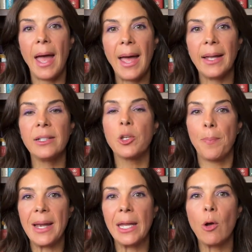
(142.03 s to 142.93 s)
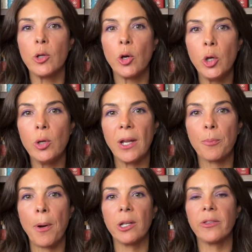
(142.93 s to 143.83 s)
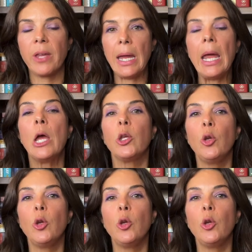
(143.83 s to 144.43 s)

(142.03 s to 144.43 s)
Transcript: And depending on your unit's policy,